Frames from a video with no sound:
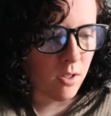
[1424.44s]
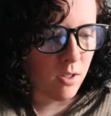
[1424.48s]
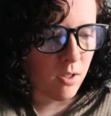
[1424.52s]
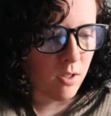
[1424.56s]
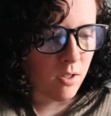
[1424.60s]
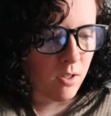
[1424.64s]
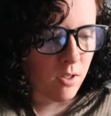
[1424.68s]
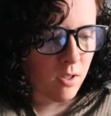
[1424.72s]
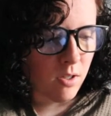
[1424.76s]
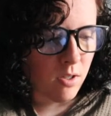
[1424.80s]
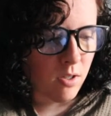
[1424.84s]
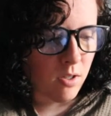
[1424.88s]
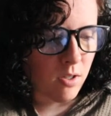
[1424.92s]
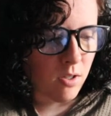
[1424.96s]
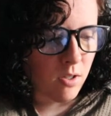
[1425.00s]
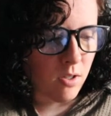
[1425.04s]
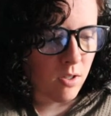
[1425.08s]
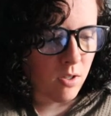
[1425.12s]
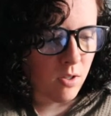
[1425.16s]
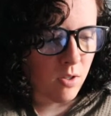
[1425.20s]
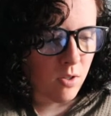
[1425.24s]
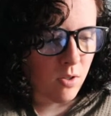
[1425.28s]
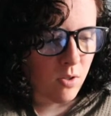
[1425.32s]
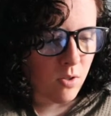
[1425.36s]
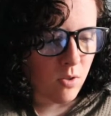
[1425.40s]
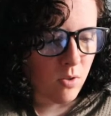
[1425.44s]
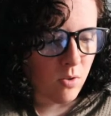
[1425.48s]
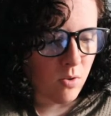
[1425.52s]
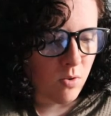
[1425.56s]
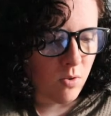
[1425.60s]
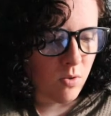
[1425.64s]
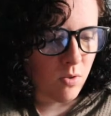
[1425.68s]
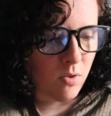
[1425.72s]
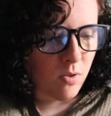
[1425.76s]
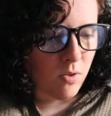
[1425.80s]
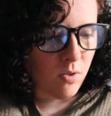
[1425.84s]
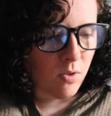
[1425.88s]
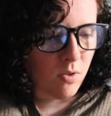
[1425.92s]

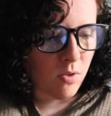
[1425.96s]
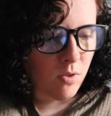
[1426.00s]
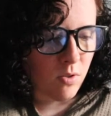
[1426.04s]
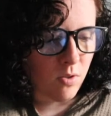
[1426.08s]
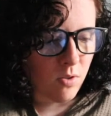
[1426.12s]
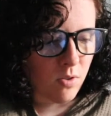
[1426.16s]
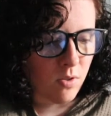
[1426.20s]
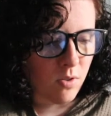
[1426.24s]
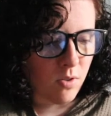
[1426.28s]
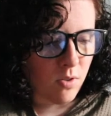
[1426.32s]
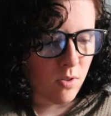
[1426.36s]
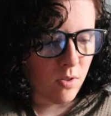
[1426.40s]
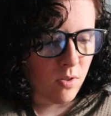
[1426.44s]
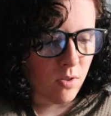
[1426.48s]
Nobody speaks.